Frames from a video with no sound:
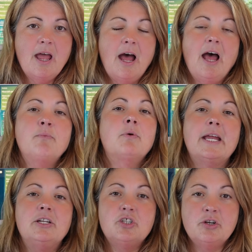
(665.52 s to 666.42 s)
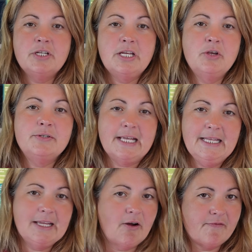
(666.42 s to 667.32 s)
I will get Jodie, who's
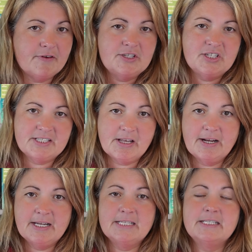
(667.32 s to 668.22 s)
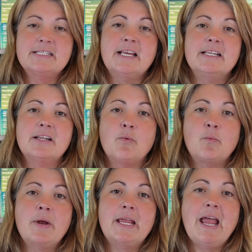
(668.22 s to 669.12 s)
in the office, to sign it to say that
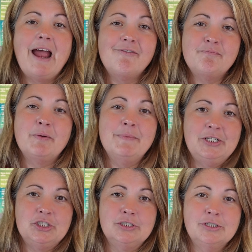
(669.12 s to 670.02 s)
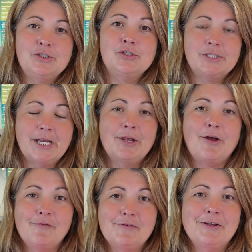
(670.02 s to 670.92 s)
we have permission to take
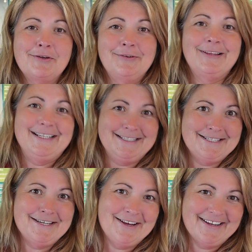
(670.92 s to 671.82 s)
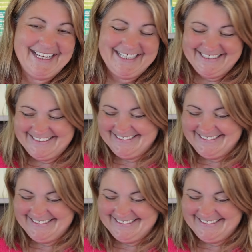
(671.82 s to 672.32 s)
our vehicle into Turkey.